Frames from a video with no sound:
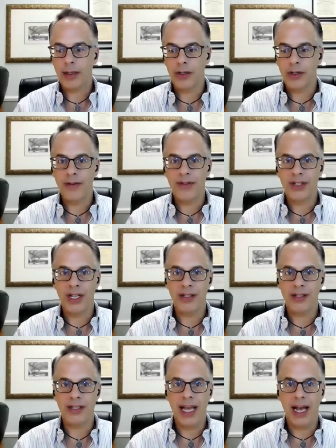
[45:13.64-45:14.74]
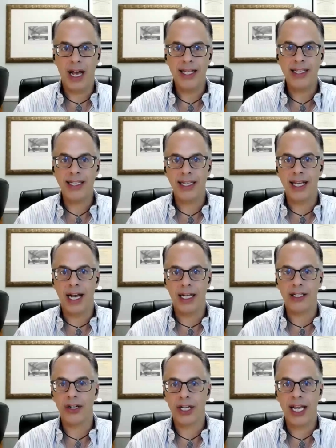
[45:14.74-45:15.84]
Glover says, that icing on
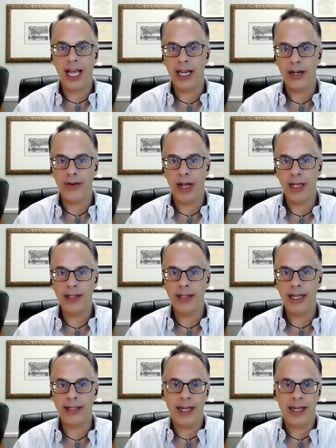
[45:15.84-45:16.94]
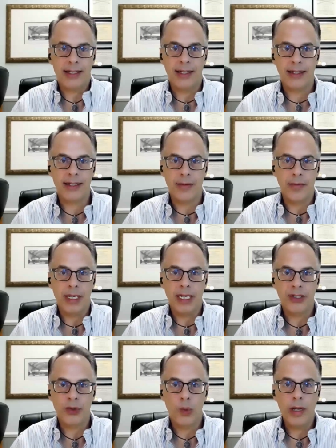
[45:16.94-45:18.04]
your cake, right? And that's not to
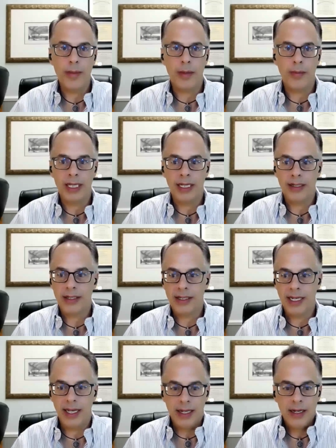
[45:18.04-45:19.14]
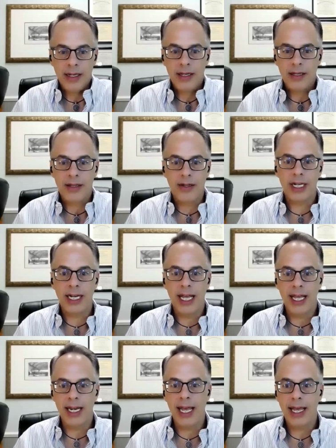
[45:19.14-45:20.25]
diminish women, but that's to say that they're going to
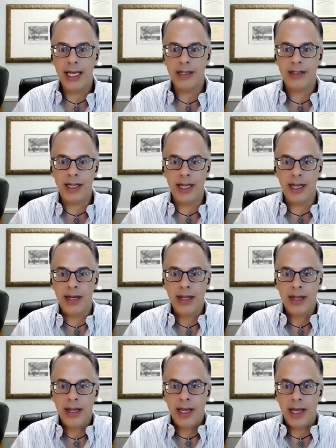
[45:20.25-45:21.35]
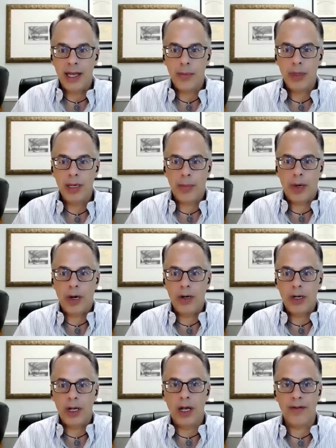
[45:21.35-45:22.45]
enhance and be a
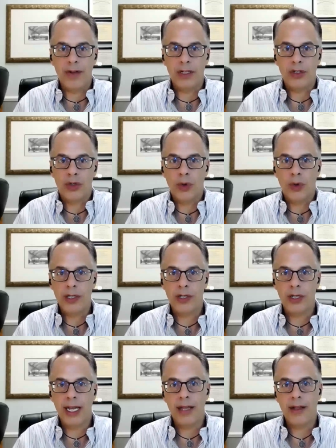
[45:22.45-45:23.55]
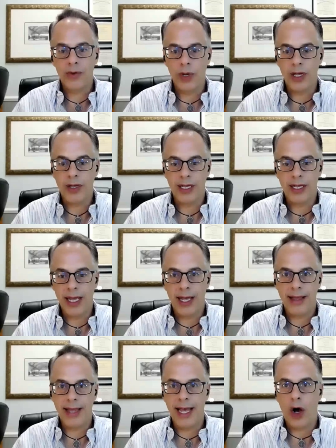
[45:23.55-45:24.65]
part of and join together with in
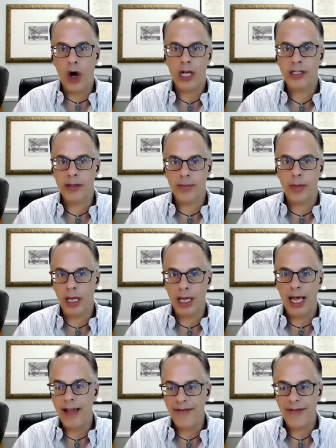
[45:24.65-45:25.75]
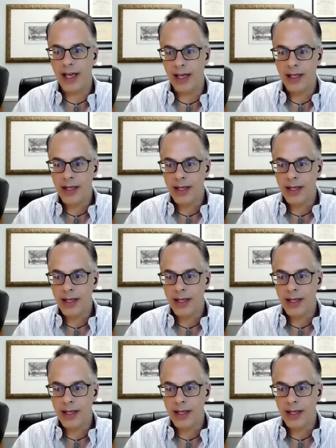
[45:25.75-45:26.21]
that awesome life that